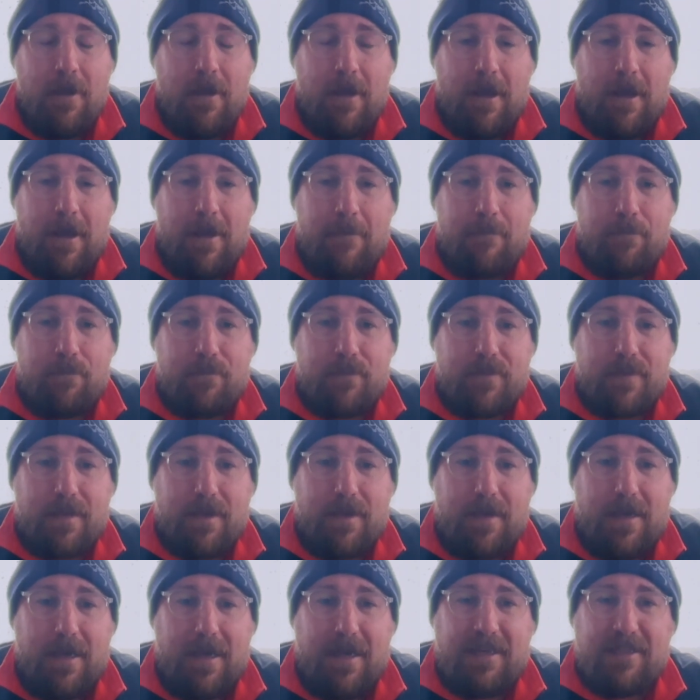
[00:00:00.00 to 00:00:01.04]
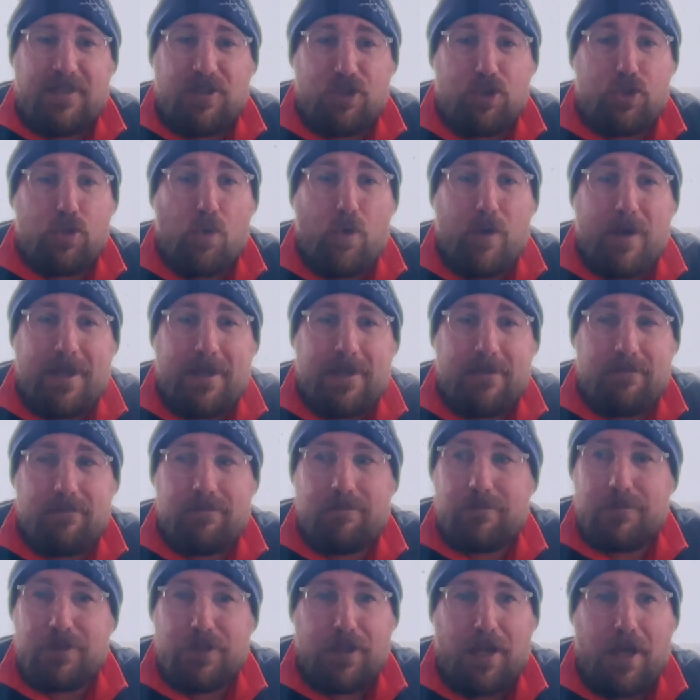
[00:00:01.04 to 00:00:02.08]
and enjoy
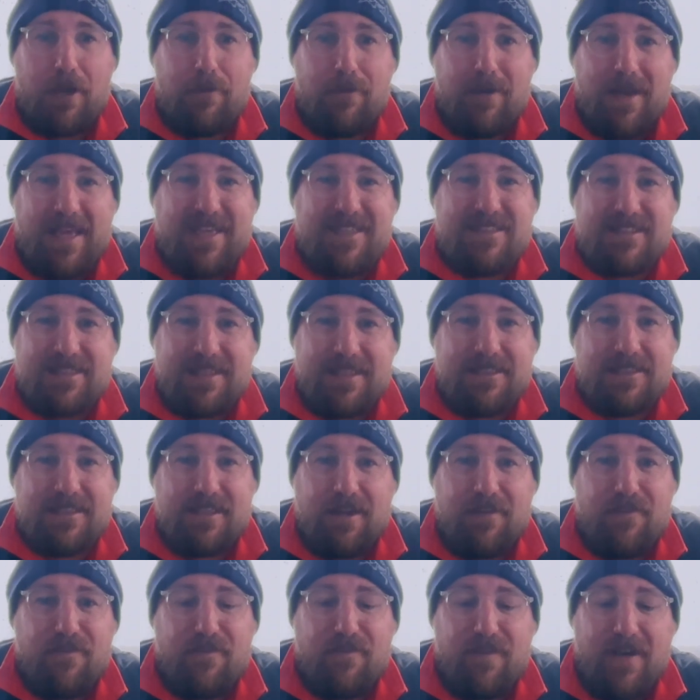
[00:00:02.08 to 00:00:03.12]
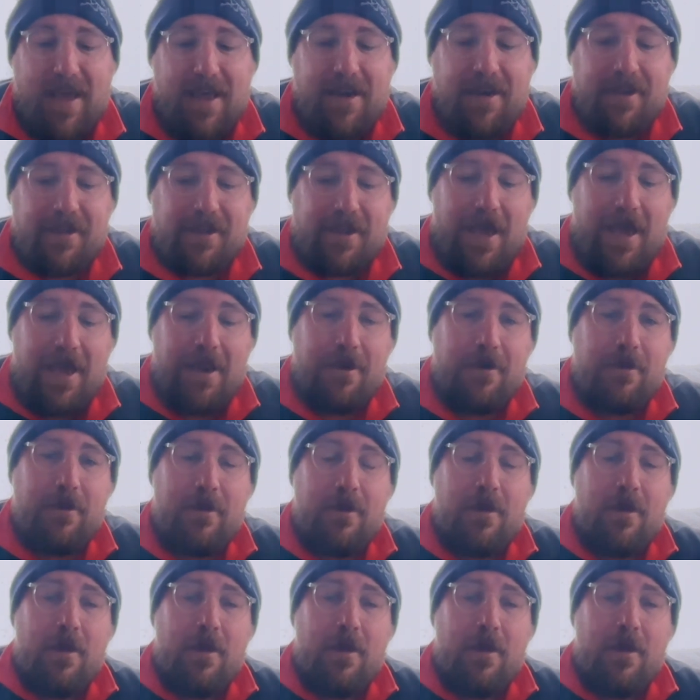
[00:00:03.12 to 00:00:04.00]
late season in Flen again.